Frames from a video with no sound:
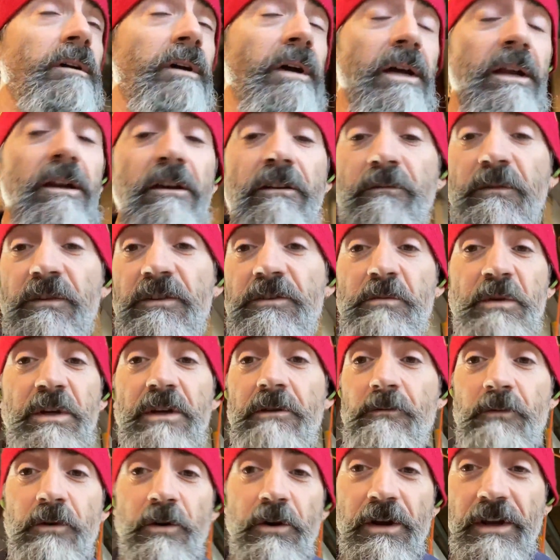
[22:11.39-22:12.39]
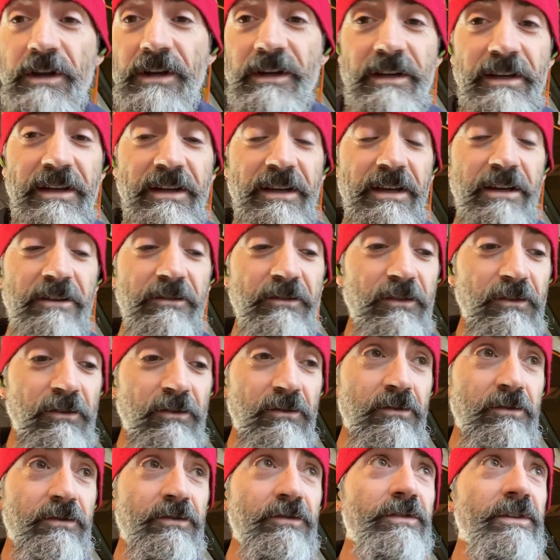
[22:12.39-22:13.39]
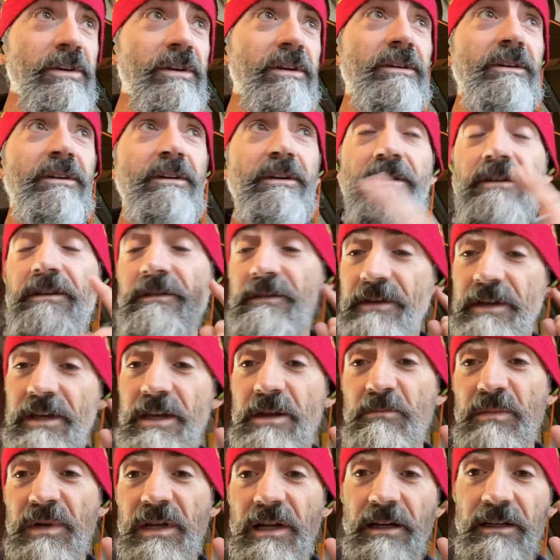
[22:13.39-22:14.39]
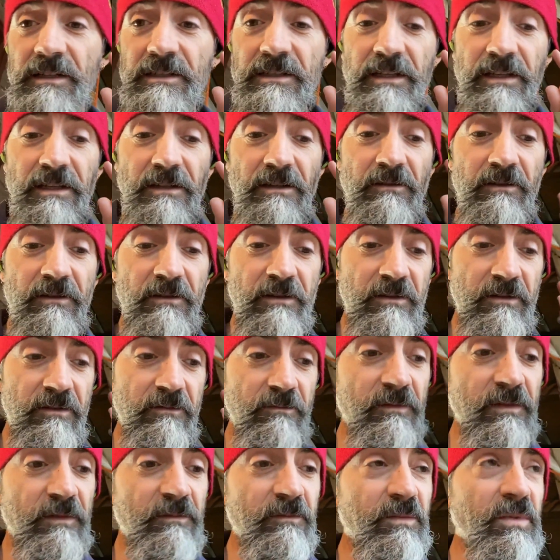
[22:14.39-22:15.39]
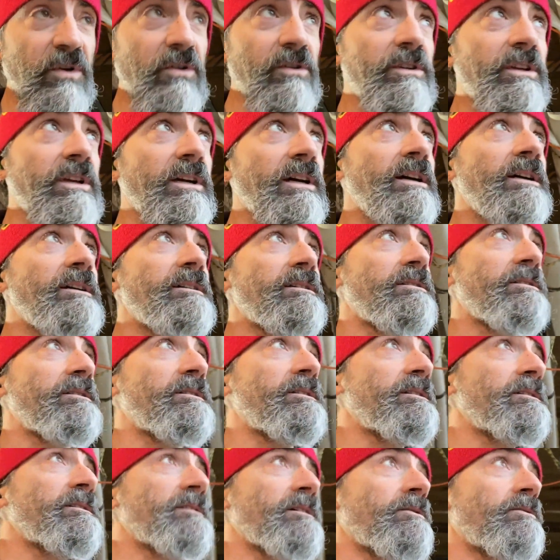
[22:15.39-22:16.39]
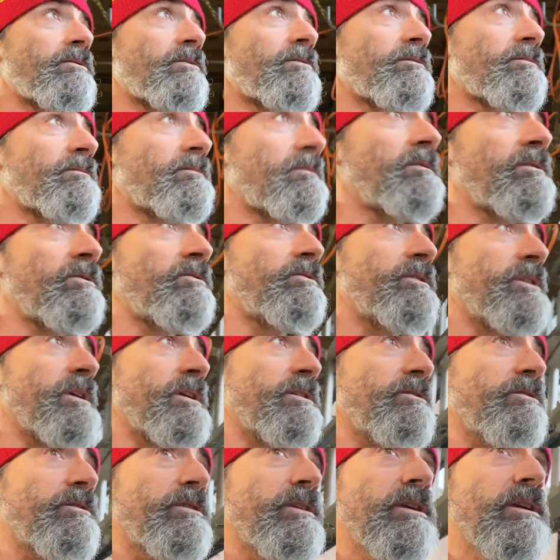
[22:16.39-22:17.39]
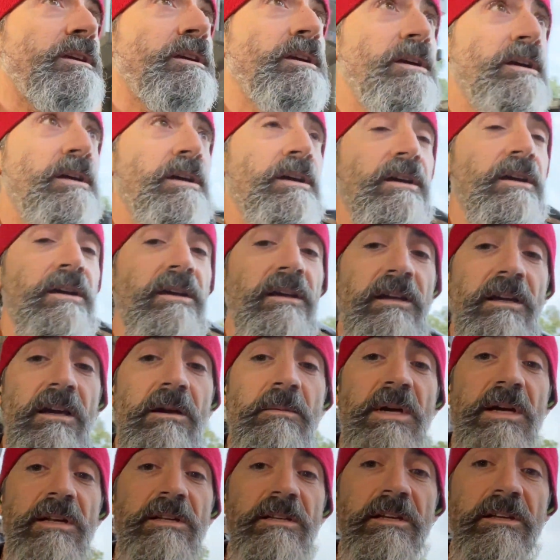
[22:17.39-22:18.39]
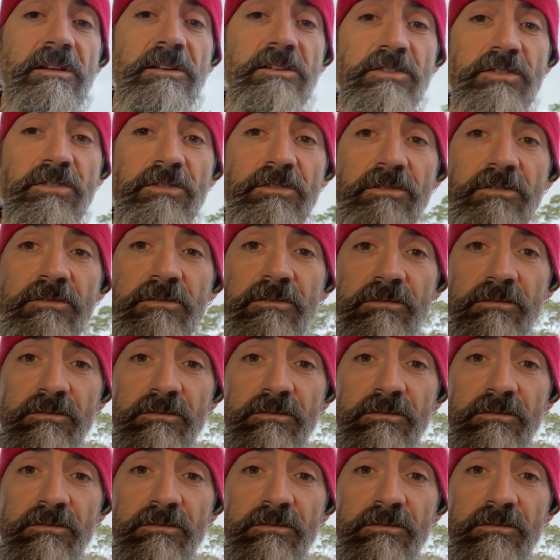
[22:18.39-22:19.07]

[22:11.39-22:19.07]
and I've just been working in here in the laundry, ear plugged in, podcast, didn't know what, couldn't hear a thing, came out to get a tool,